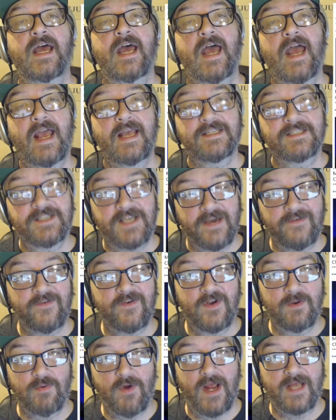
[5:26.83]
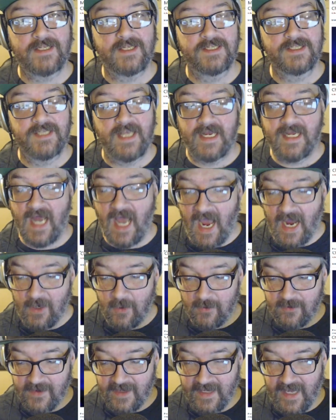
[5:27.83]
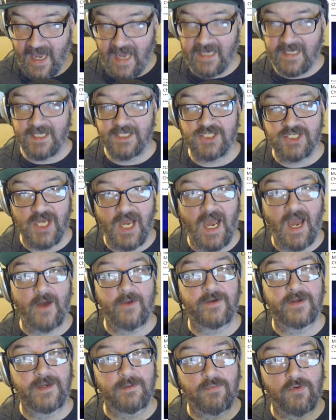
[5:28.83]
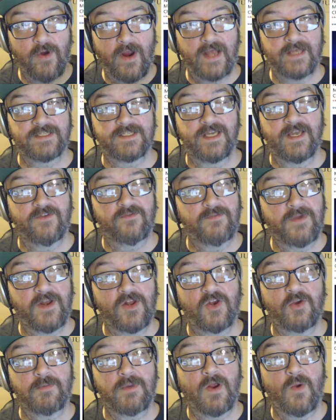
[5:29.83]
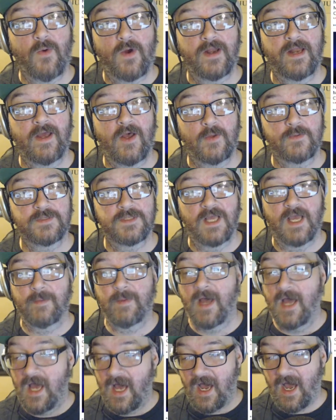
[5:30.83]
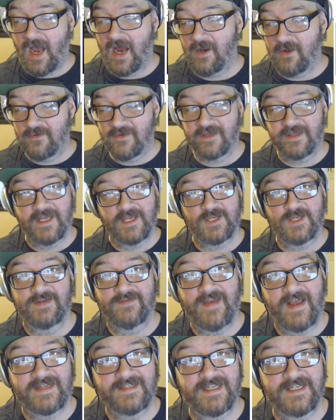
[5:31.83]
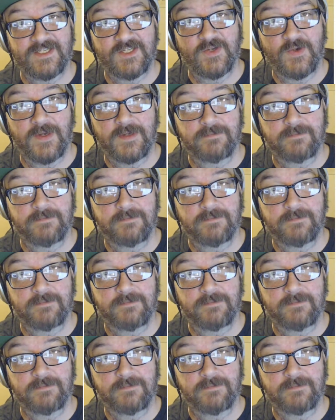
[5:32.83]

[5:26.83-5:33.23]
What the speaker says: As Governor of Nebraska is saying, I don't think any child in Nebraska, if medical marijuana helps them, I don't think they should have access to it.